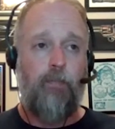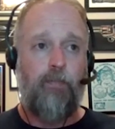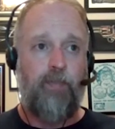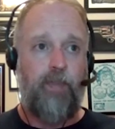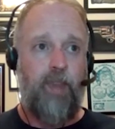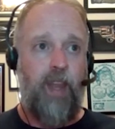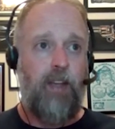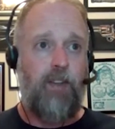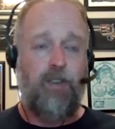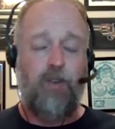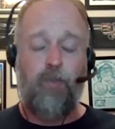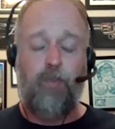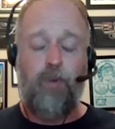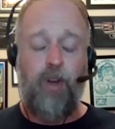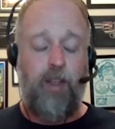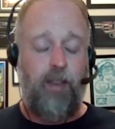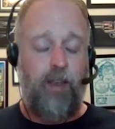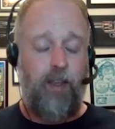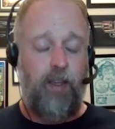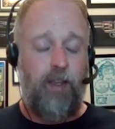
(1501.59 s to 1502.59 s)
Nasal
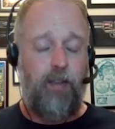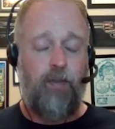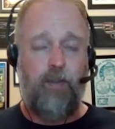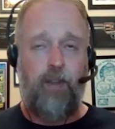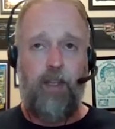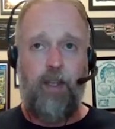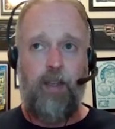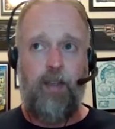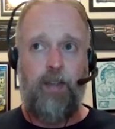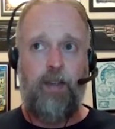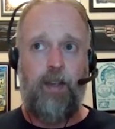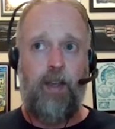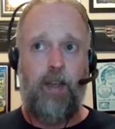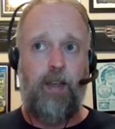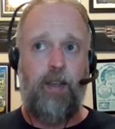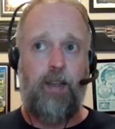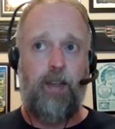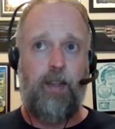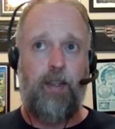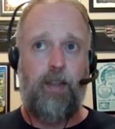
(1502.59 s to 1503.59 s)
breathing
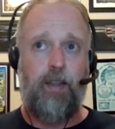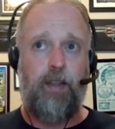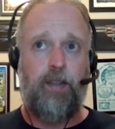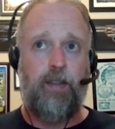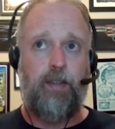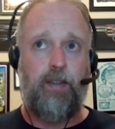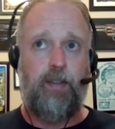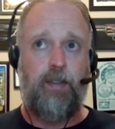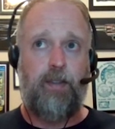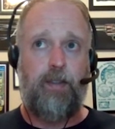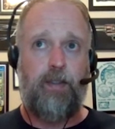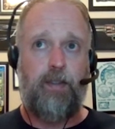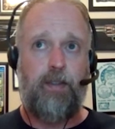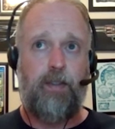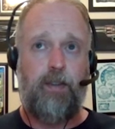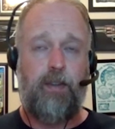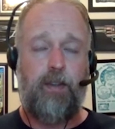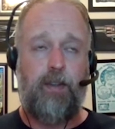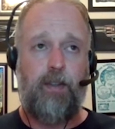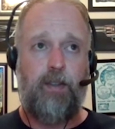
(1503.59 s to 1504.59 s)
is
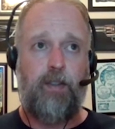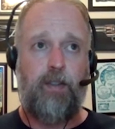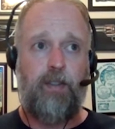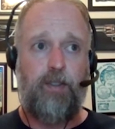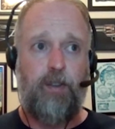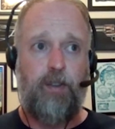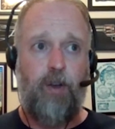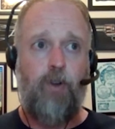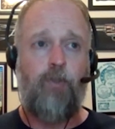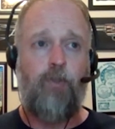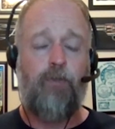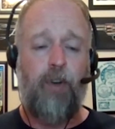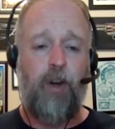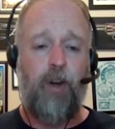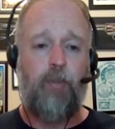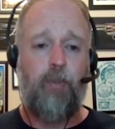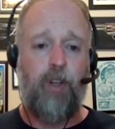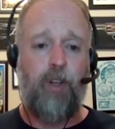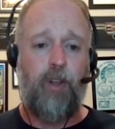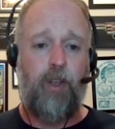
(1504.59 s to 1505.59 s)
so
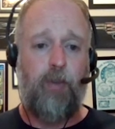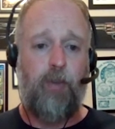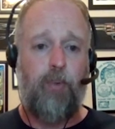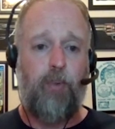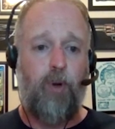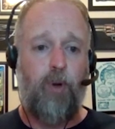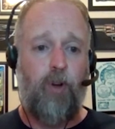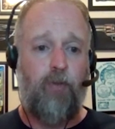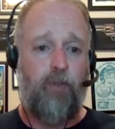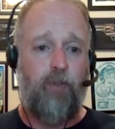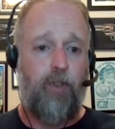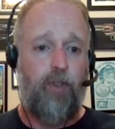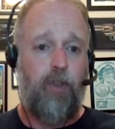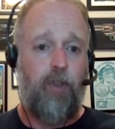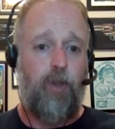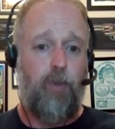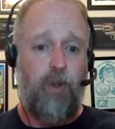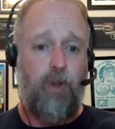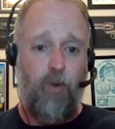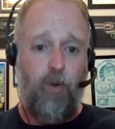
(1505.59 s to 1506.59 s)
fundamentally important for the
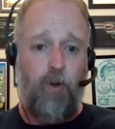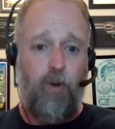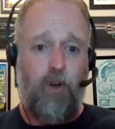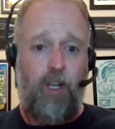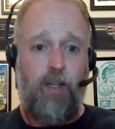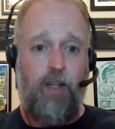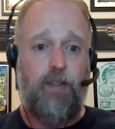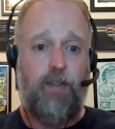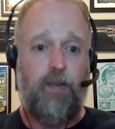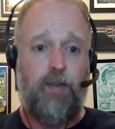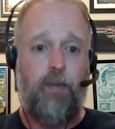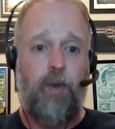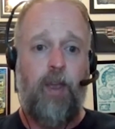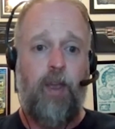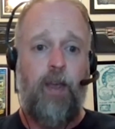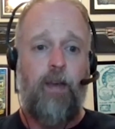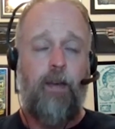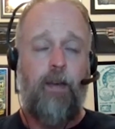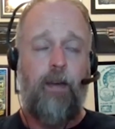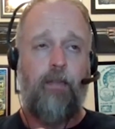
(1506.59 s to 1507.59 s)
human organism
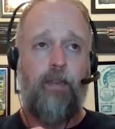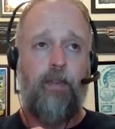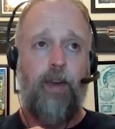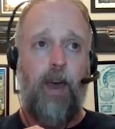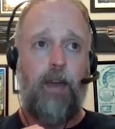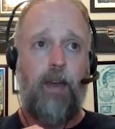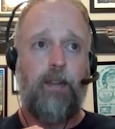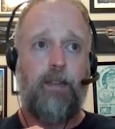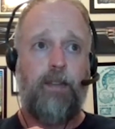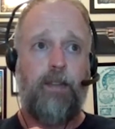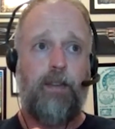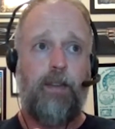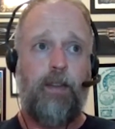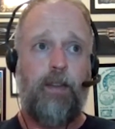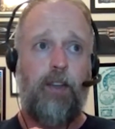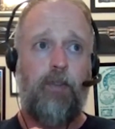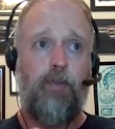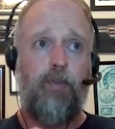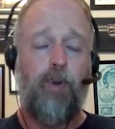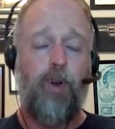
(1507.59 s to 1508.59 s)
that
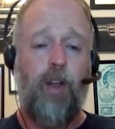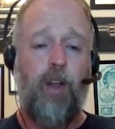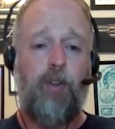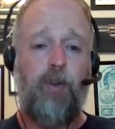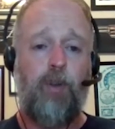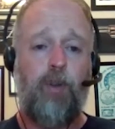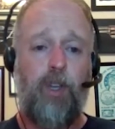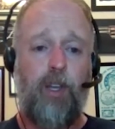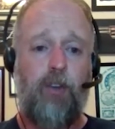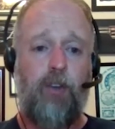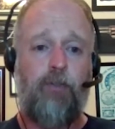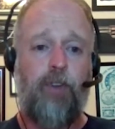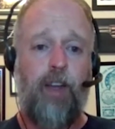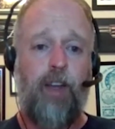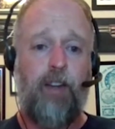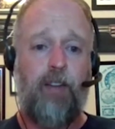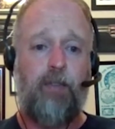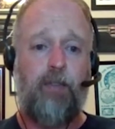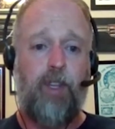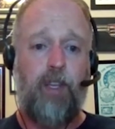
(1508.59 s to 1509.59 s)
if we're not doing it
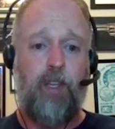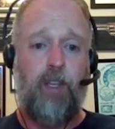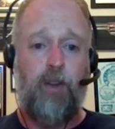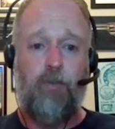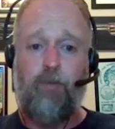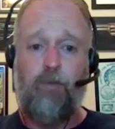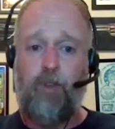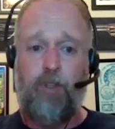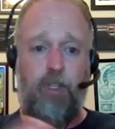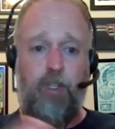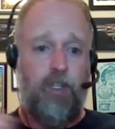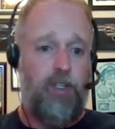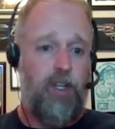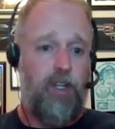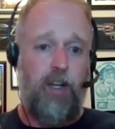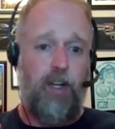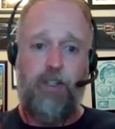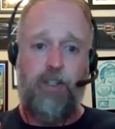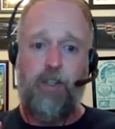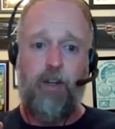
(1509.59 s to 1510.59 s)
effectively, it can really
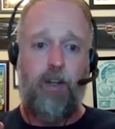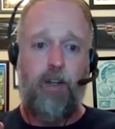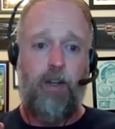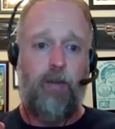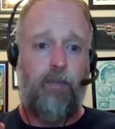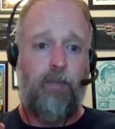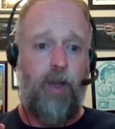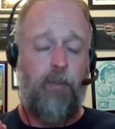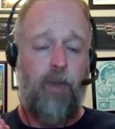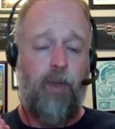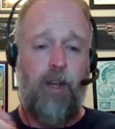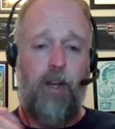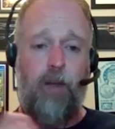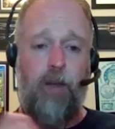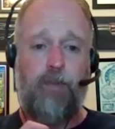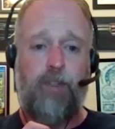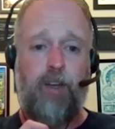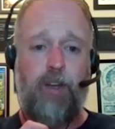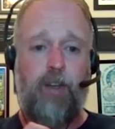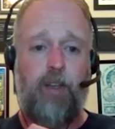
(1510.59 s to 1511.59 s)
jack shit up. I mean,
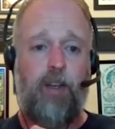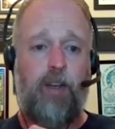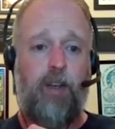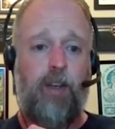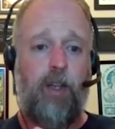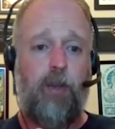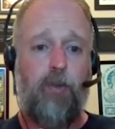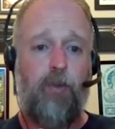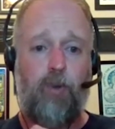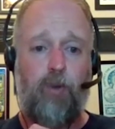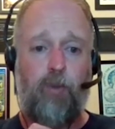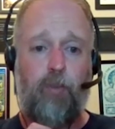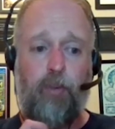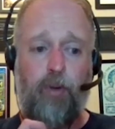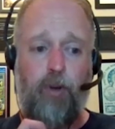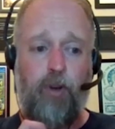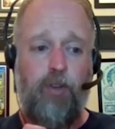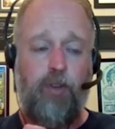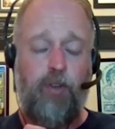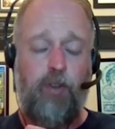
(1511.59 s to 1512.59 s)
I'm talking, it will
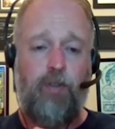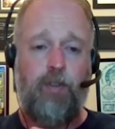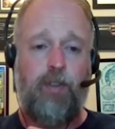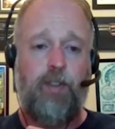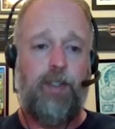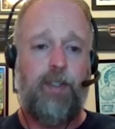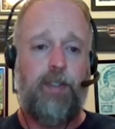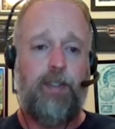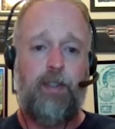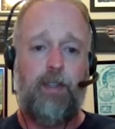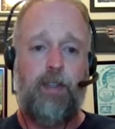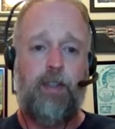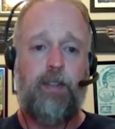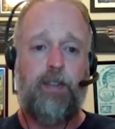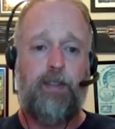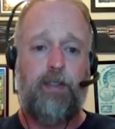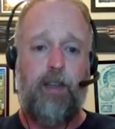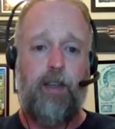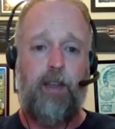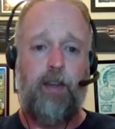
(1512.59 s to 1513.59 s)
produce
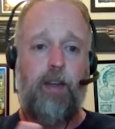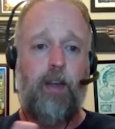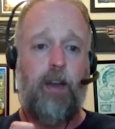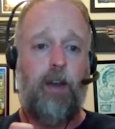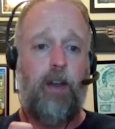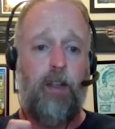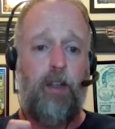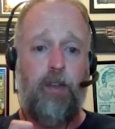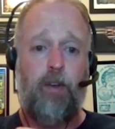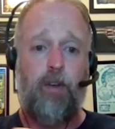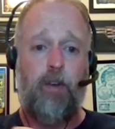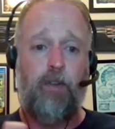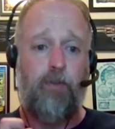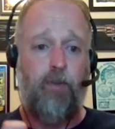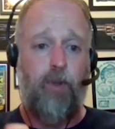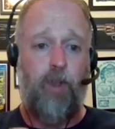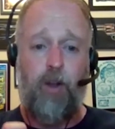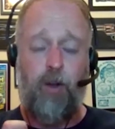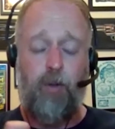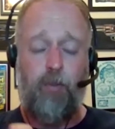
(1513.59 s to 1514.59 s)
disease like none other if
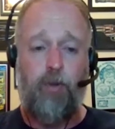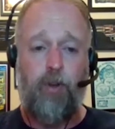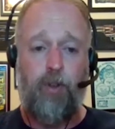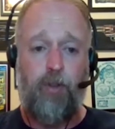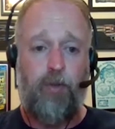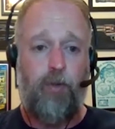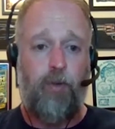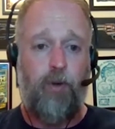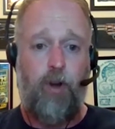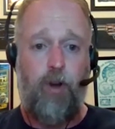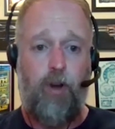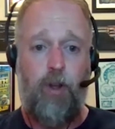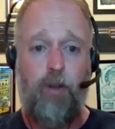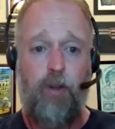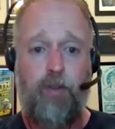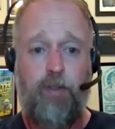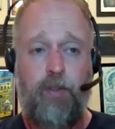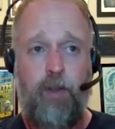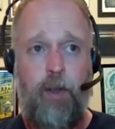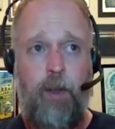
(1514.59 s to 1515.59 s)
we don't breathe through our
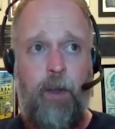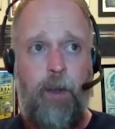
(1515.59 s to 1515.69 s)
nose.